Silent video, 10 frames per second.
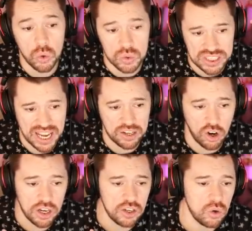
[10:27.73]
sad.
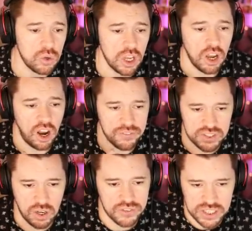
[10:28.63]
I know
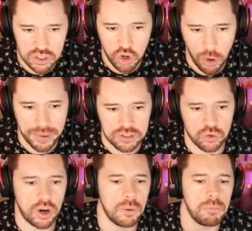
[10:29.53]
I've seen the
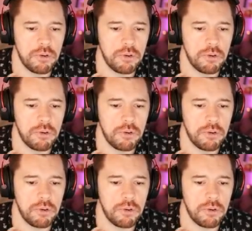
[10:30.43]
comments, right,